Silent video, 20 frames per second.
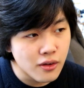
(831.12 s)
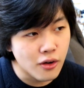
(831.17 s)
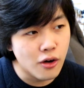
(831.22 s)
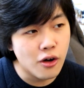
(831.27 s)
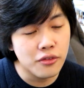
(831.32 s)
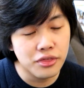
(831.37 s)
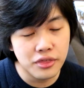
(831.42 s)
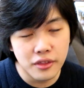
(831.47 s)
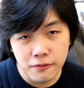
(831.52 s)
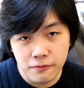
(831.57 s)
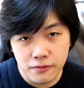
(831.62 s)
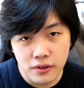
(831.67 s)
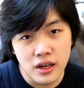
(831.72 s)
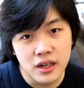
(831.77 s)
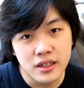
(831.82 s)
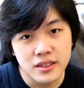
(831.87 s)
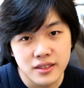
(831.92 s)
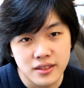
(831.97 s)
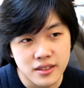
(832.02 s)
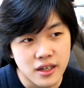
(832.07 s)
on the
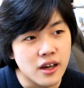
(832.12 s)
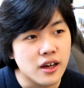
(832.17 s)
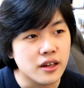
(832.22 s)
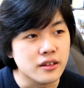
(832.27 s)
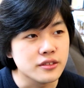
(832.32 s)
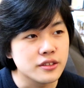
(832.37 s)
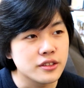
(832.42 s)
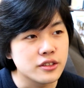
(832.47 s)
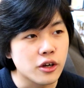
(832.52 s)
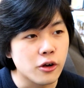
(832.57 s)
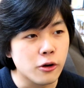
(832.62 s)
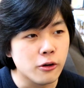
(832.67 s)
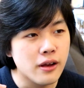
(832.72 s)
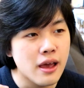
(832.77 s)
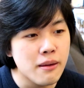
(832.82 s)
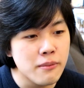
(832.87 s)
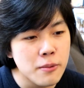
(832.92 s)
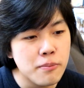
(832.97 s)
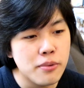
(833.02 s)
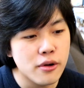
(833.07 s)
first turn. So
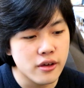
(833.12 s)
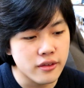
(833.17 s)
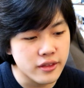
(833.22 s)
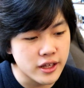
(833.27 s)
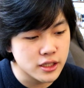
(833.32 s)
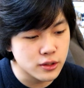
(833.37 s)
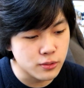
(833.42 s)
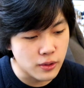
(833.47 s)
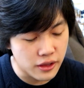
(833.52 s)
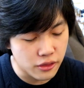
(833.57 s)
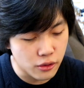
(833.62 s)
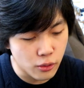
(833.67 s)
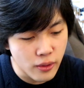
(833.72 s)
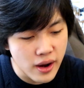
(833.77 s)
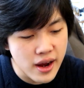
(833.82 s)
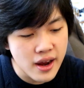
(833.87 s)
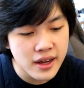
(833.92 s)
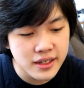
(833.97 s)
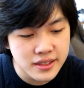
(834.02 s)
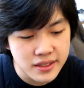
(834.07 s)
let me put it this way. The
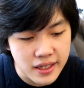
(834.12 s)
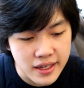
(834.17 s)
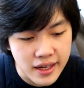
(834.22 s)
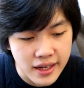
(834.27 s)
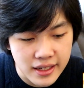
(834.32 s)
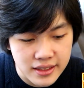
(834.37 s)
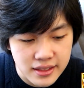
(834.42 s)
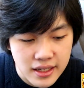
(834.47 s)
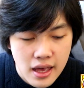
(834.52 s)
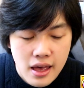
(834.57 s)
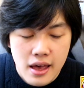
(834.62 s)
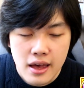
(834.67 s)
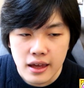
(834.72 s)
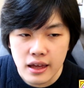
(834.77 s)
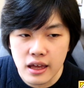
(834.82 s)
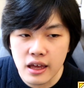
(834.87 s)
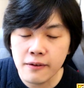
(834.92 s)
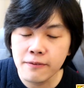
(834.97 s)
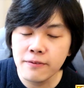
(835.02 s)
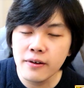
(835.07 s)
way I see it is,
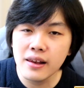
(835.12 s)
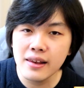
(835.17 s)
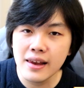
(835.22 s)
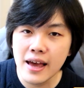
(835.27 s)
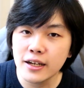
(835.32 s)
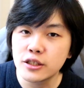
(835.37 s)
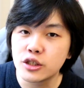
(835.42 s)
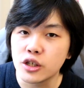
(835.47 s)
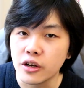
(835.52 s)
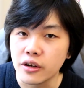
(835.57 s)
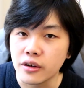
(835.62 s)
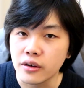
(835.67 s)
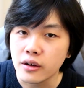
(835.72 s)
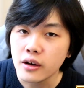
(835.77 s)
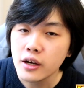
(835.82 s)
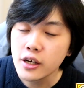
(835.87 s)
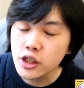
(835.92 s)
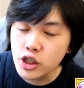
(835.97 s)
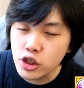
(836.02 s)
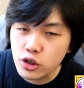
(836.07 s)
if a legend
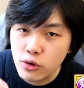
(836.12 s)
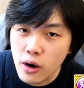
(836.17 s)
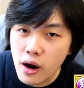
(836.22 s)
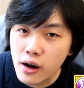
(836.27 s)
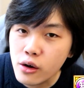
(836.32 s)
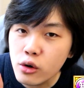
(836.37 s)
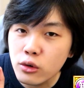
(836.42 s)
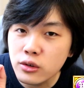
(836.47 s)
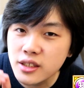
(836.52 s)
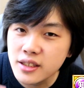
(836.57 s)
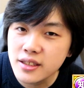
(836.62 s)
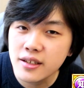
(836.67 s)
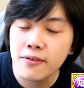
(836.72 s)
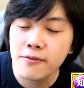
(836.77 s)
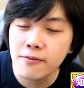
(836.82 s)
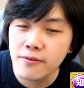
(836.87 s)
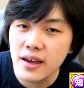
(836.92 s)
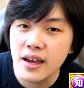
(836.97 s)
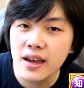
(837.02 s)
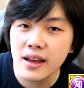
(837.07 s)
struggles
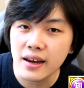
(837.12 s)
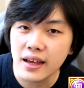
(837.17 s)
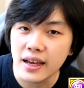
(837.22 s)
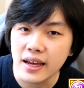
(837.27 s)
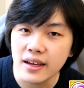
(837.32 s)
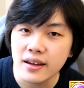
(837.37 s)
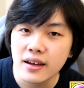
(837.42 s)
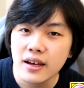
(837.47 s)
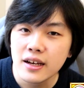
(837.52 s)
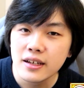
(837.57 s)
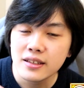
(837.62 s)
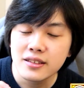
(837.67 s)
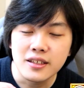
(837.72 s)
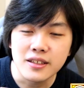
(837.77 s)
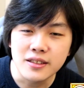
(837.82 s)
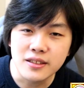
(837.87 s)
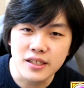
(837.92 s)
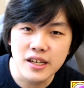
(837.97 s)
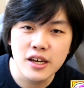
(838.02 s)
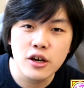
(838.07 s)
severely
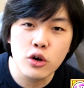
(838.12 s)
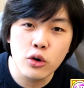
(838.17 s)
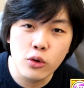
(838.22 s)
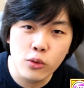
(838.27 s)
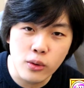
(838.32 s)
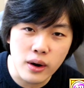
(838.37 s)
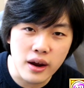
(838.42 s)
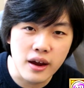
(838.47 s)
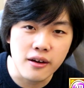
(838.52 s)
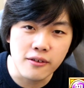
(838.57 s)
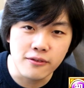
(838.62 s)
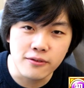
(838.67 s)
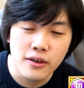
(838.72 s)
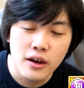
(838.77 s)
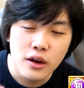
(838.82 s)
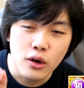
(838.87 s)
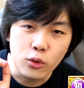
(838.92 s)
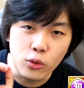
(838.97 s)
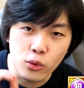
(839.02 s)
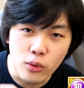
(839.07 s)
to deal with
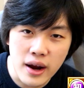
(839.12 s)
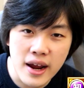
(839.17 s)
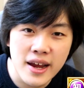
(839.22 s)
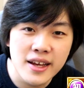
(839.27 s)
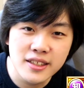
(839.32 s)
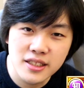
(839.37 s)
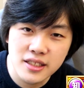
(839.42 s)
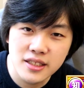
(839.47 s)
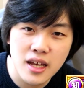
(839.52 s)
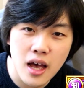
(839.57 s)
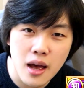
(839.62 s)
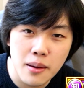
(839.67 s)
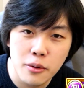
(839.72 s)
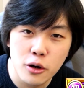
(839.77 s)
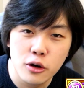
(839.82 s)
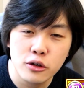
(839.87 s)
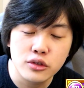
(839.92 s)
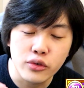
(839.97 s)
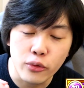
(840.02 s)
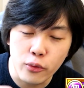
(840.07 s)
Raid
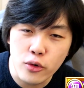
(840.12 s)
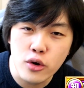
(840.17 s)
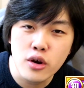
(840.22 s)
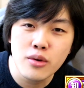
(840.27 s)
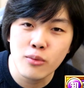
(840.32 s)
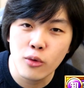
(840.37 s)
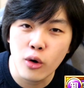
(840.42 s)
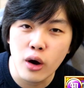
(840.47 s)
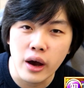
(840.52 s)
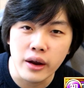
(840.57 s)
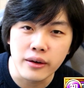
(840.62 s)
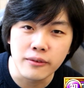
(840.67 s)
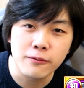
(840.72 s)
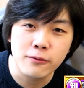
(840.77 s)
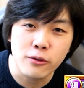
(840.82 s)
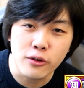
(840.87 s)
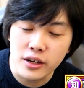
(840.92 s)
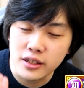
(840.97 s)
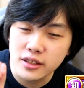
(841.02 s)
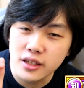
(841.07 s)
Sabo's room 1,
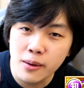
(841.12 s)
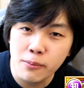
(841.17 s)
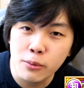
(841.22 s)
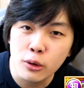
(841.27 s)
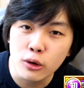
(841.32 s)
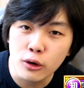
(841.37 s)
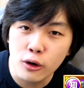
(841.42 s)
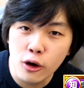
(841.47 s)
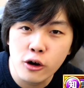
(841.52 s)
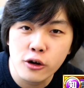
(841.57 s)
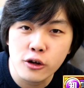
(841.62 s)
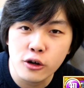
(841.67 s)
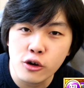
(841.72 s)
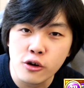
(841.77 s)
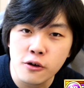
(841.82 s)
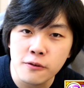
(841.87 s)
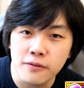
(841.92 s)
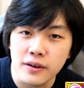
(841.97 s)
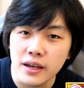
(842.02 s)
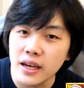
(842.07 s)
for example, Log
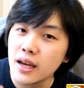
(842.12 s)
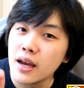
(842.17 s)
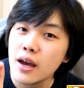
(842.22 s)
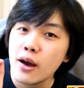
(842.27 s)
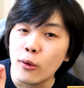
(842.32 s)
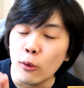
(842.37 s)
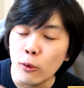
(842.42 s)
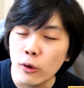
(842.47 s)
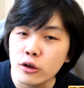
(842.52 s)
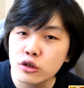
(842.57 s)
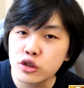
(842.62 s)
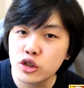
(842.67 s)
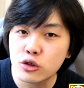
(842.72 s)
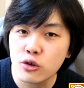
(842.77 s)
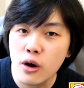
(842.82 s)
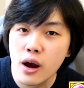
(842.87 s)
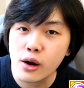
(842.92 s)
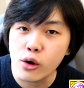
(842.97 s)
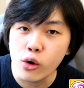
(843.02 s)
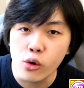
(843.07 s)
Luffy will
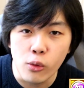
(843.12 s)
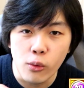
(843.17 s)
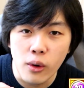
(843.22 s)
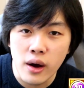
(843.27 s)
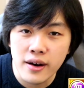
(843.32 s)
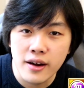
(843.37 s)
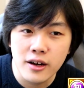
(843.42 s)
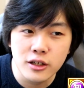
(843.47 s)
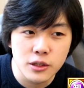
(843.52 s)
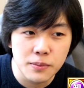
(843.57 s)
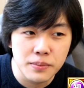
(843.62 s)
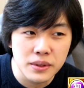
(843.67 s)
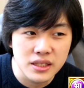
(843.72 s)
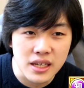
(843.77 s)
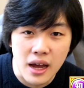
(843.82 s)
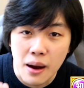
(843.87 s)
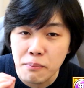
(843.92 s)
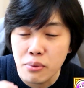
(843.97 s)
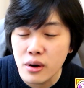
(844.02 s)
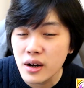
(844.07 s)
struggle
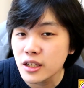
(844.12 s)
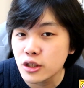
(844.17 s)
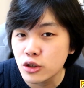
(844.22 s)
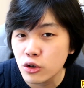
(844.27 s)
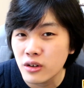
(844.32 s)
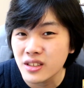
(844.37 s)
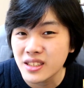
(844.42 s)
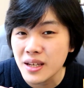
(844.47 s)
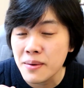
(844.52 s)
100%. I'm pretty sure it's